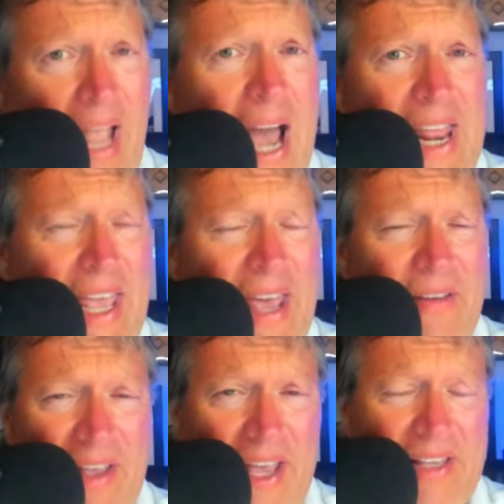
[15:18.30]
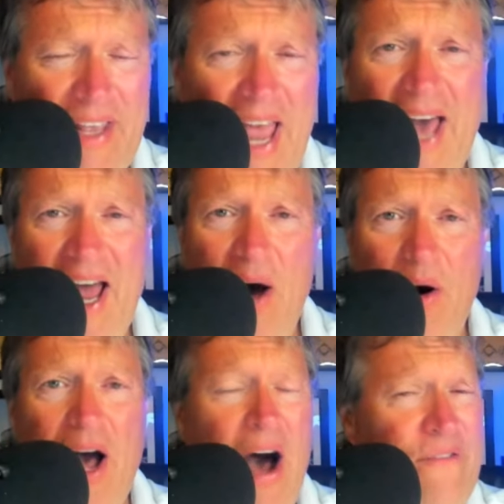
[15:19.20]
I didn't get, get to that,
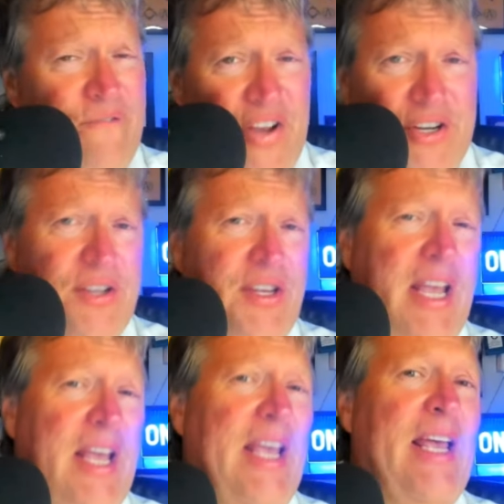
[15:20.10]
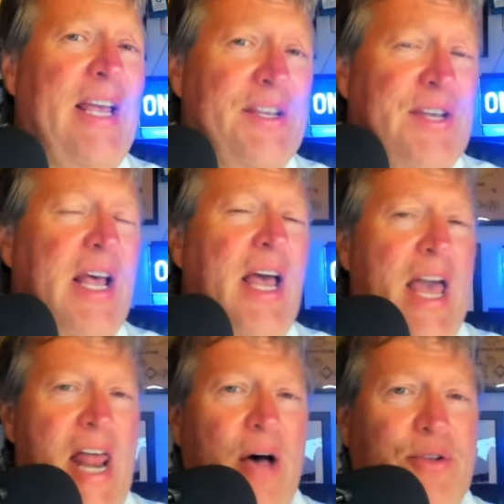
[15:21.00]
how efficient he is
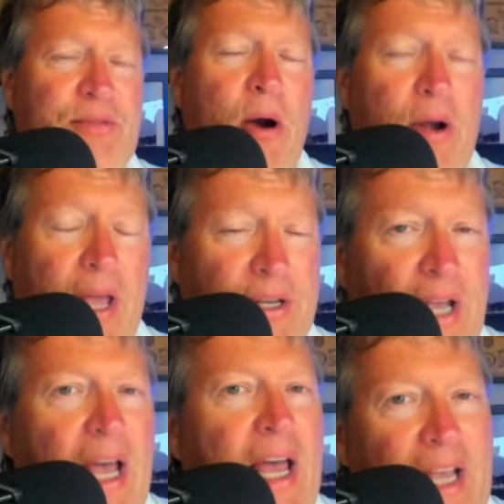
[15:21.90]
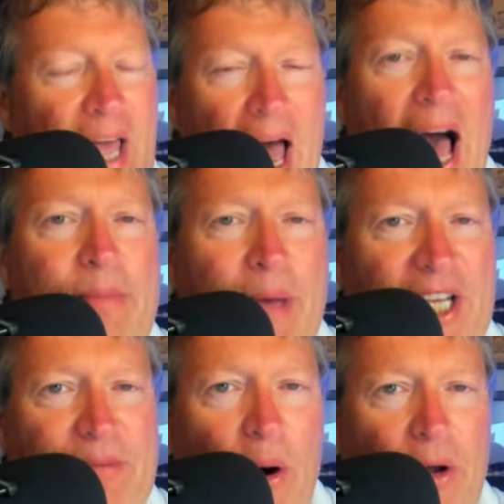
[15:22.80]
and how smart he is. He's got a high
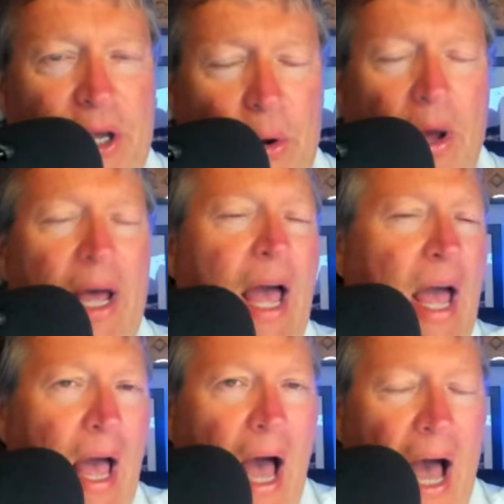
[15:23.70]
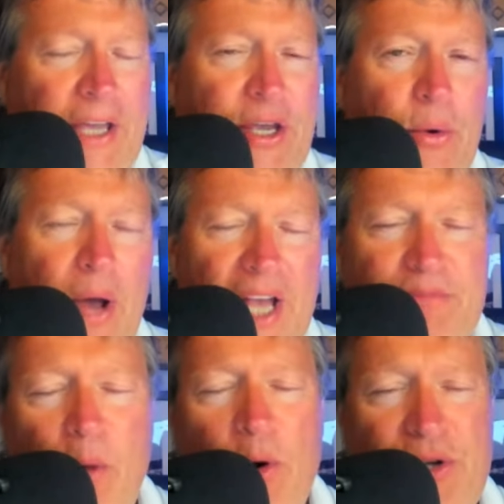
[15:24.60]
baseball Q, IQ,
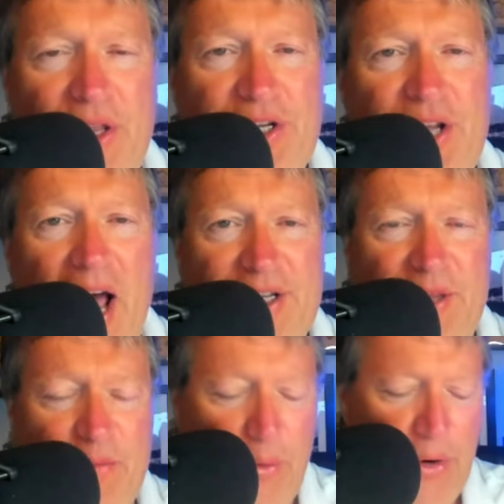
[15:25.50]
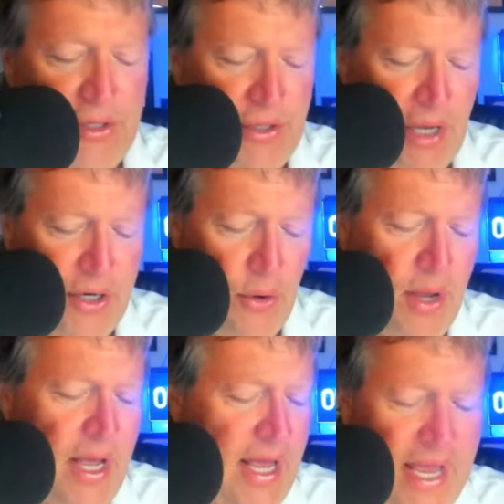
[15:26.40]
as most of these guys in the Brewers
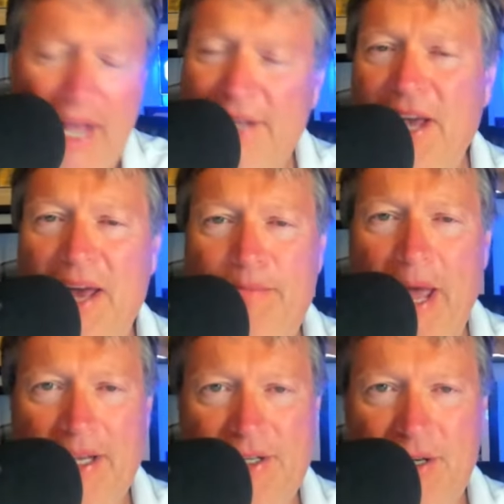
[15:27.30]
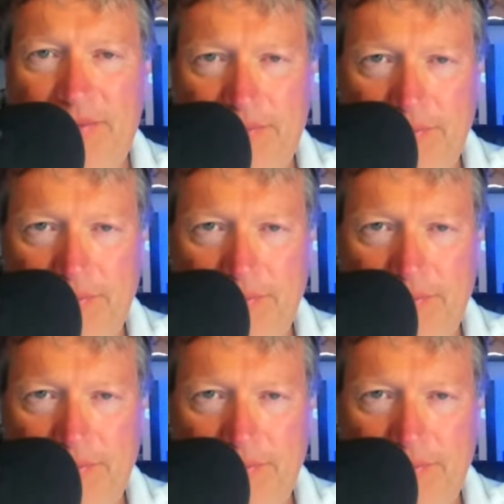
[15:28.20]
do. He gets on base.